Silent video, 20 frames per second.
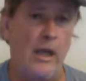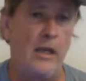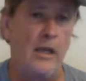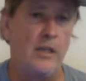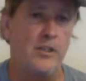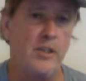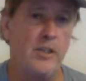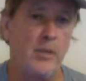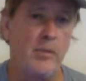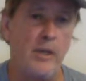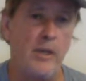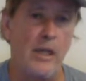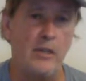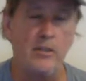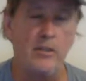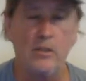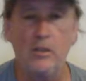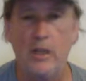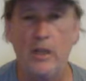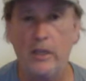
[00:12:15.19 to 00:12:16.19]
and in some
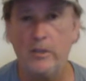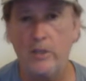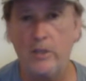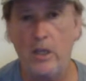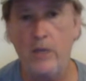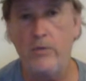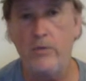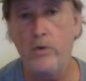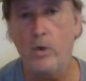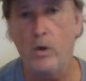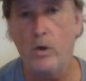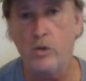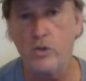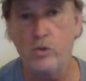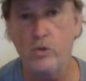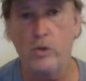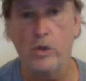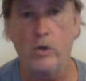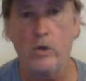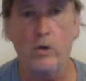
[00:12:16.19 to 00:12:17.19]
cases, like say if you're
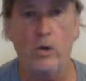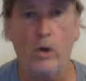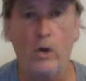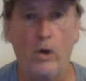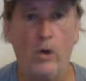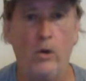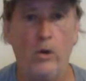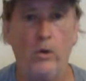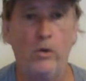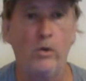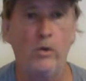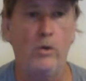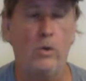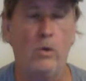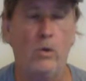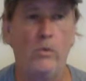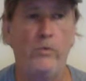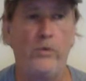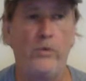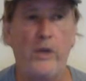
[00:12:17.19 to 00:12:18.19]
on Twitter or
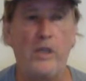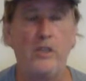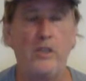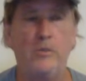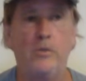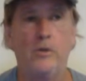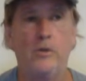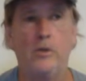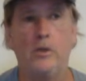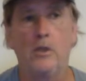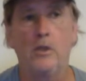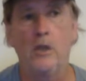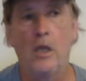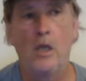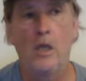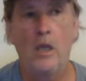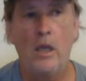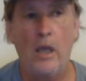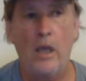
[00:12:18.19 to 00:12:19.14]
you're on Facebook,